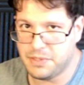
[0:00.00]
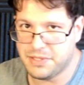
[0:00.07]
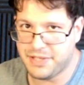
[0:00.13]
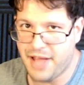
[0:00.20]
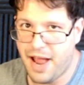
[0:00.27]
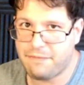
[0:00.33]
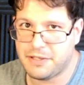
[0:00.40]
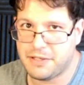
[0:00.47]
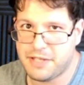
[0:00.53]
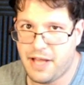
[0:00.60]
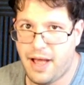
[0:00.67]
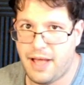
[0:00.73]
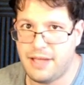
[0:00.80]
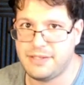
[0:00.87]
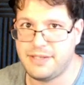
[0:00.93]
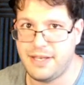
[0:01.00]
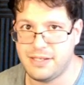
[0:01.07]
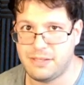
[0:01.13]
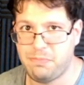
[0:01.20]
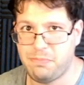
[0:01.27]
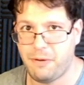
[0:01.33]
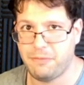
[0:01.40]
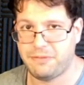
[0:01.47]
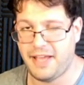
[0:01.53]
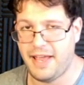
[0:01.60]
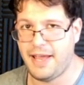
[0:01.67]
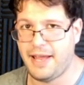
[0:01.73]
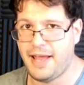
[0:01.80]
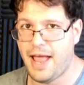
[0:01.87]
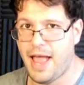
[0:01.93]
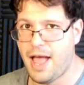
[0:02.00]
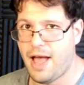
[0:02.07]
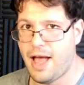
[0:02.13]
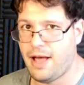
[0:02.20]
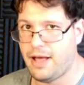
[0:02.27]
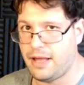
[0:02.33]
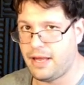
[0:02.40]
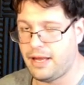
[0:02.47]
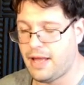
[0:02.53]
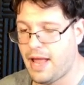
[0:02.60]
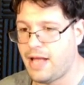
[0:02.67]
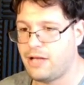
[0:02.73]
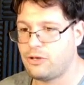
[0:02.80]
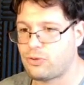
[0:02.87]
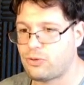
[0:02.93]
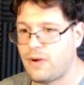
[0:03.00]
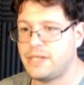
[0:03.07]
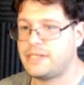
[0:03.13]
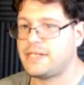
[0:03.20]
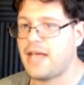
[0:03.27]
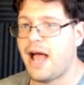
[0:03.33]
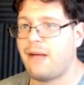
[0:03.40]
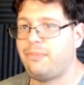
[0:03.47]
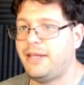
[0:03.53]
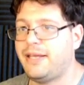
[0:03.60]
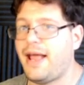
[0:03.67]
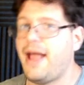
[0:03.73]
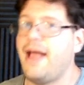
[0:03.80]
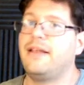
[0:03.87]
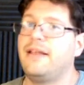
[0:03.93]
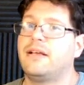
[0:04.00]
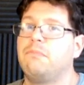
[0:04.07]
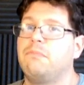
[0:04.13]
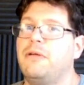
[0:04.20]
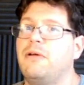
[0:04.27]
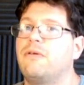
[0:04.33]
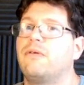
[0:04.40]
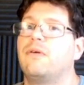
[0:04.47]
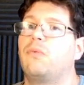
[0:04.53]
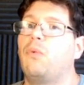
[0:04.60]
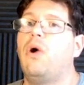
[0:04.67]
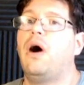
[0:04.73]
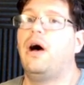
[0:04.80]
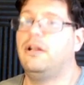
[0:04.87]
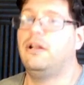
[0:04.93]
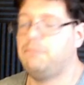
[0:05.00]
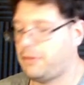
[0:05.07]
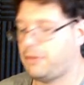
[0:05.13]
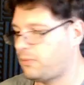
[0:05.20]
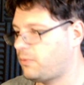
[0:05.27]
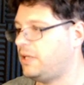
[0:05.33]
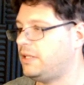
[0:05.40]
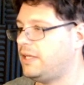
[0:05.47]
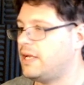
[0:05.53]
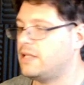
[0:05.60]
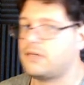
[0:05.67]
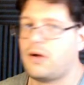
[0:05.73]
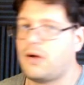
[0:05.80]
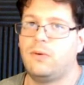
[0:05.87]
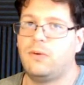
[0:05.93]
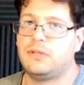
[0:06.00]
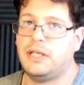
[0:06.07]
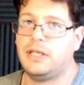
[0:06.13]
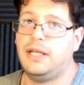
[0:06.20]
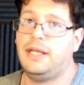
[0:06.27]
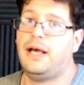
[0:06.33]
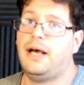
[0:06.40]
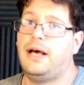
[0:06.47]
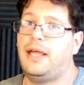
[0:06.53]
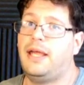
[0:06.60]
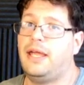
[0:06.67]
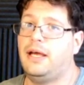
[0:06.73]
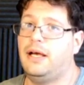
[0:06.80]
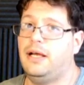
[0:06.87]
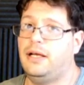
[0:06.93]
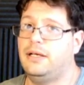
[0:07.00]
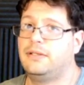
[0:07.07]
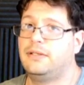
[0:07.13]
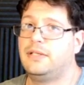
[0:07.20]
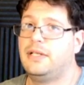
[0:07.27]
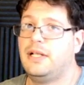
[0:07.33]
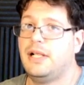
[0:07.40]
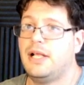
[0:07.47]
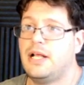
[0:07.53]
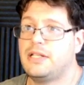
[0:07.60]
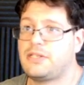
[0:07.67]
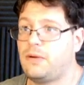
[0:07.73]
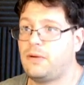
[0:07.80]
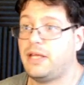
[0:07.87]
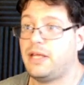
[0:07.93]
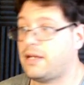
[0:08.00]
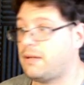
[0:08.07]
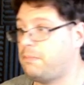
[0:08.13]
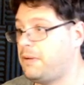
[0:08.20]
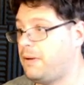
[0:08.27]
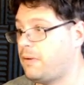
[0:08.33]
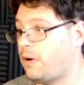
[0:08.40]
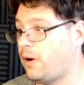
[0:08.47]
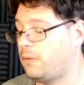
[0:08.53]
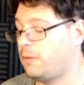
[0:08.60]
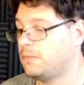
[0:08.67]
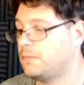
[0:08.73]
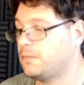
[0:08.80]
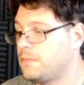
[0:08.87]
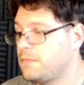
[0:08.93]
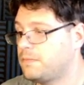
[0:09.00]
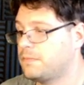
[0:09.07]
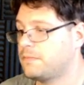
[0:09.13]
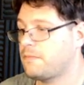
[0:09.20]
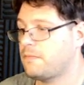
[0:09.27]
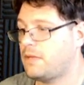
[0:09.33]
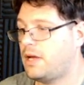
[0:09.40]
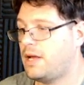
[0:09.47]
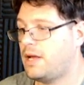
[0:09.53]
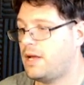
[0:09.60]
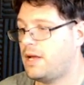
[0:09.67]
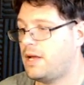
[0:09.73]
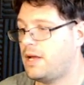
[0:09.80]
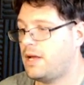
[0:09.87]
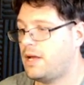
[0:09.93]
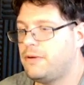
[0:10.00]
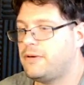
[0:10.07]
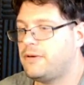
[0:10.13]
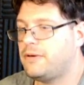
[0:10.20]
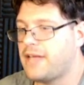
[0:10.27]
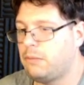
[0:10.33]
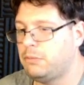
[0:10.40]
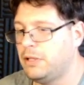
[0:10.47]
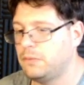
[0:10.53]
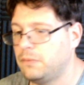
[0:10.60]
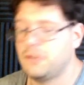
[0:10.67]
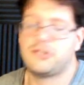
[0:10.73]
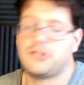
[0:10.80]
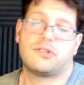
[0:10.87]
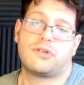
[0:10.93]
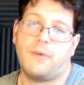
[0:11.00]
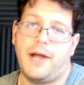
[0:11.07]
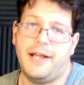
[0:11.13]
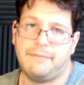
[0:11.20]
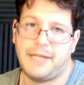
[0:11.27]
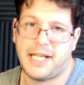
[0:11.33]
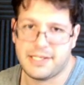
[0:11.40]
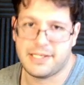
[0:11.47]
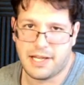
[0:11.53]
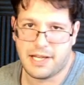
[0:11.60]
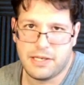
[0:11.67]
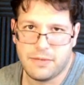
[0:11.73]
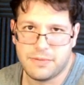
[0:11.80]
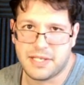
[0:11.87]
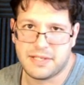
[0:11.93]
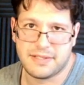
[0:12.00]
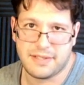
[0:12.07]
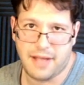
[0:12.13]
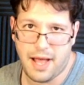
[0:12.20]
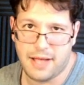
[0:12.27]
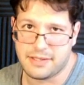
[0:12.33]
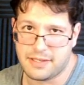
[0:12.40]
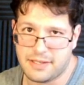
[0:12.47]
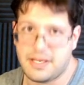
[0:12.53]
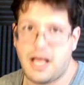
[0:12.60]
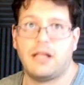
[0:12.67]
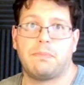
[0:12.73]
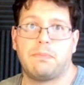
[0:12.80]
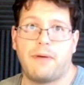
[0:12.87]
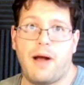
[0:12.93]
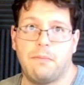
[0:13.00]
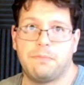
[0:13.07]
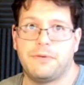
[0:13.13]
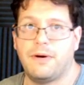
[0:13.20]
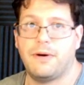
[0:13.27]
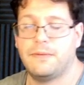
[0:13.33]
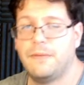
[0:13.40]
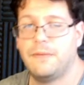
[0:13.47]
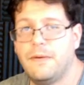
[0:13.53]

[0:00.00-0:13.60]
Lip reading: advertised as both a Android tablet and a computer in one, but really it's only a computer. It's a computer tablet, which is great because I use it as a teleprompter.